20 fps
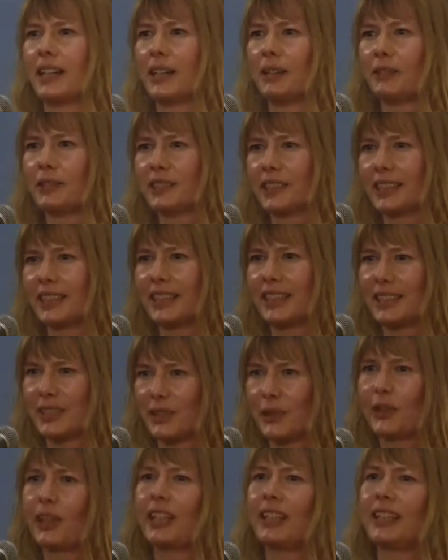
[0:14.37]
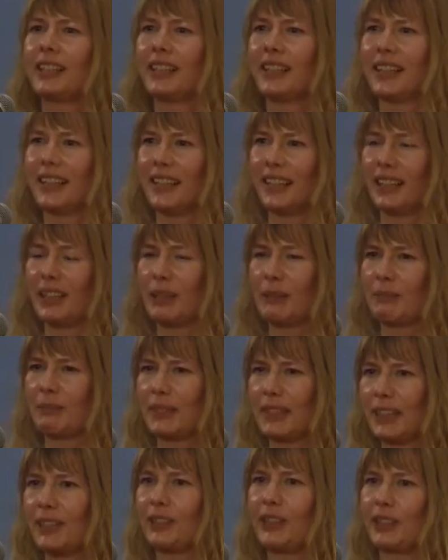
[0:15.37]
I really enjoyed
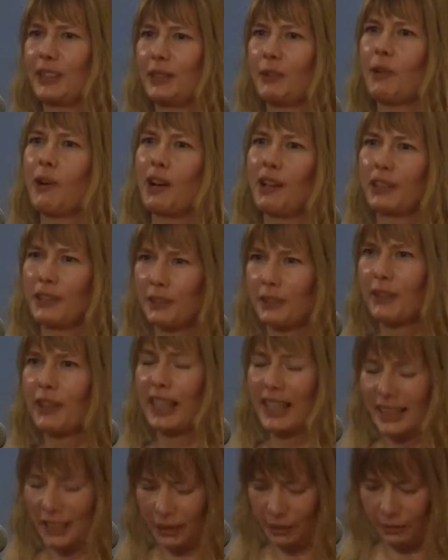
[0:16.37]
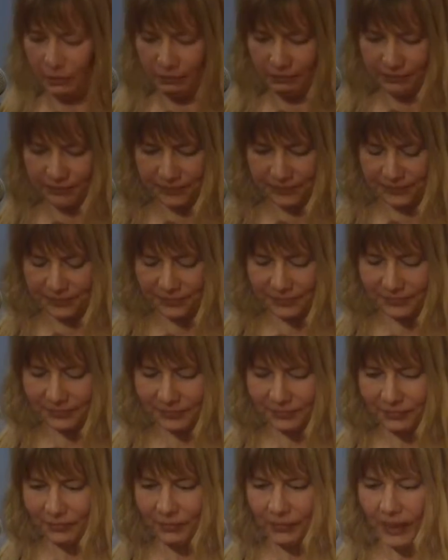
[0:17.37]
hearing you all, so thank you.
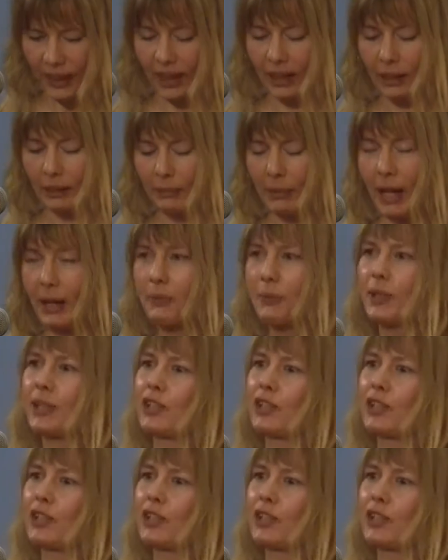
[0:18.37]
I